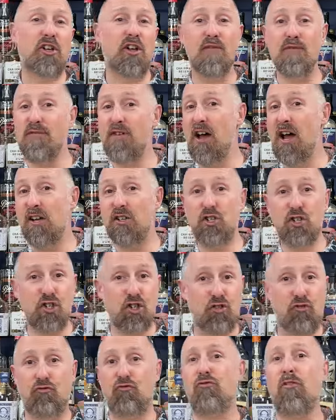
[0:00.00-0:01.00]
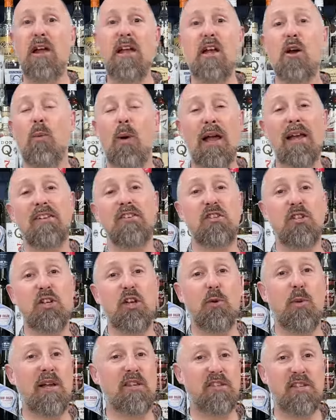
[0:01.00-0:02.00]
convert straight away into
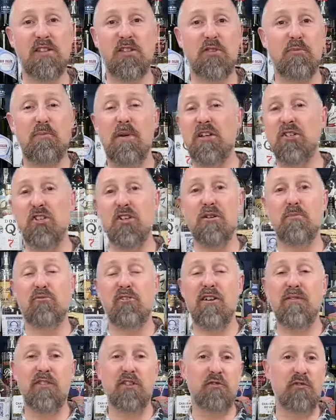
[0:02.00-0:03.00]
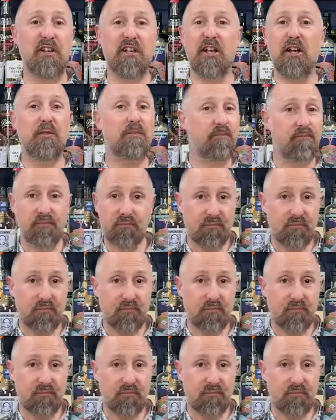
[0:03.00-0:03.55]
US. As I mentioned in the previous video,